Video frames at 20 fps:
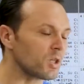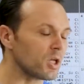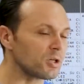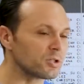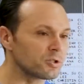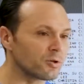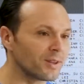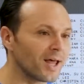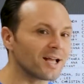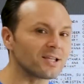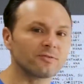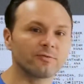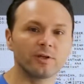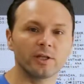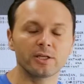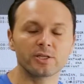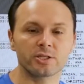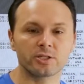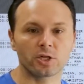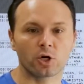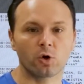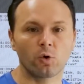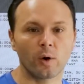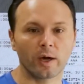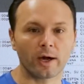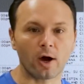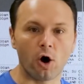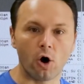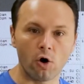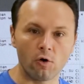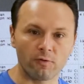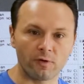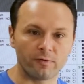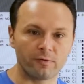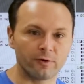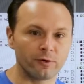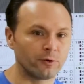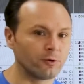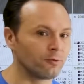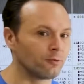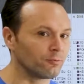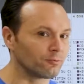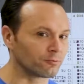So that's really just a quick overview,